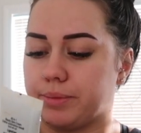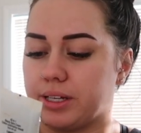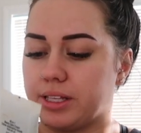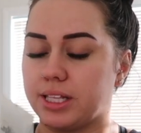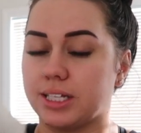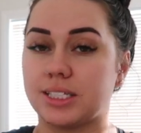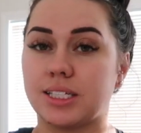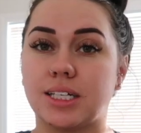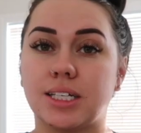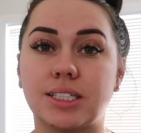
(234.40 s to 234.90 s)

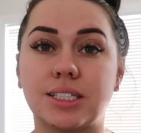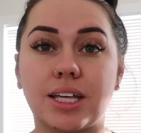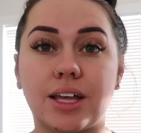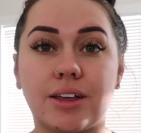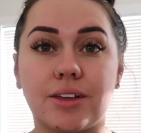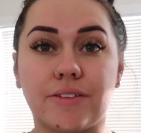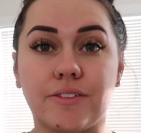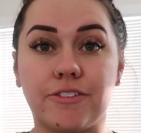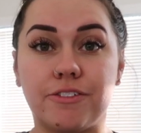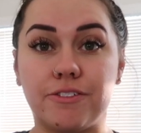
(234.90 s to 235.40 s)
This is
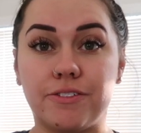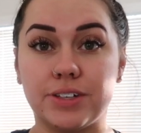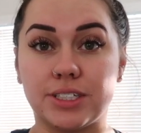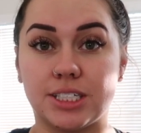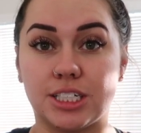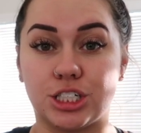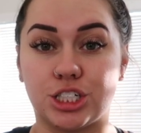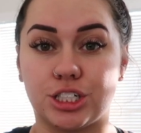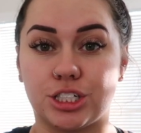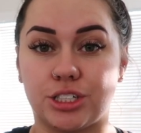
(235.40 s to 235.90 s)

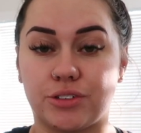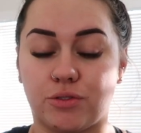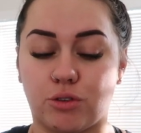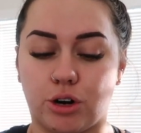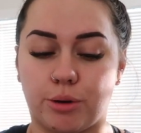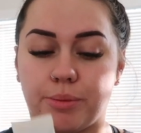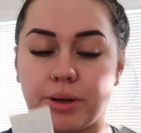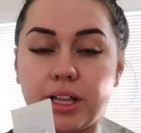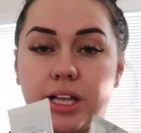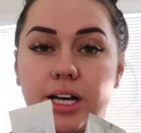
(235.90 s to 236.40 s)
Physicians
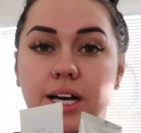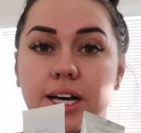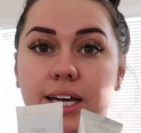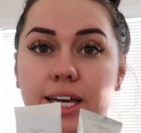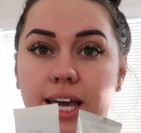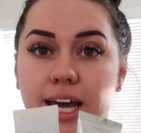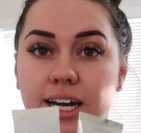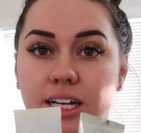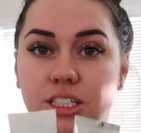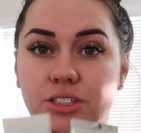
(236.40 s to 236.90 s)
Formula.
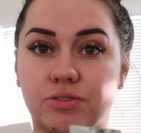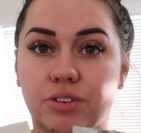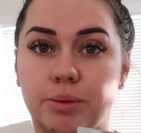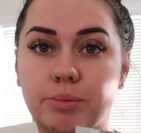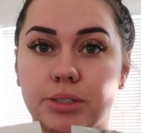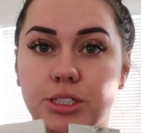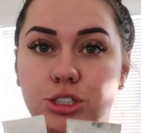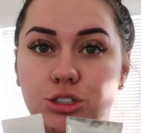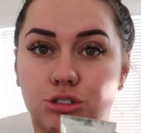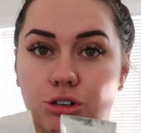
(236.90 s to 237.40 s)
Again, it's from
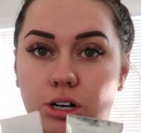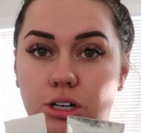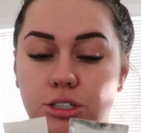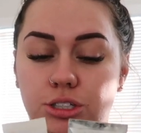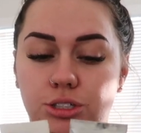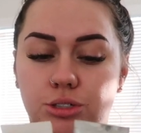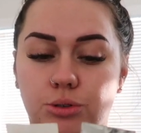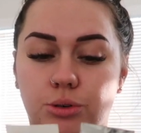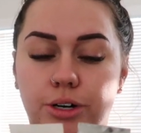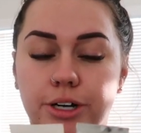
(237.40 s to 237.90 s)
a
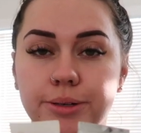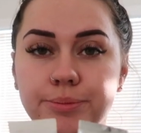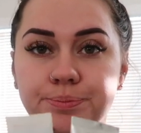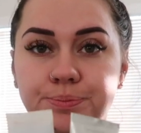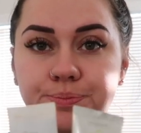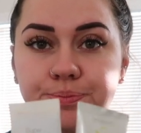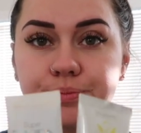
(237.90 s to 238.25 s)
drugstore.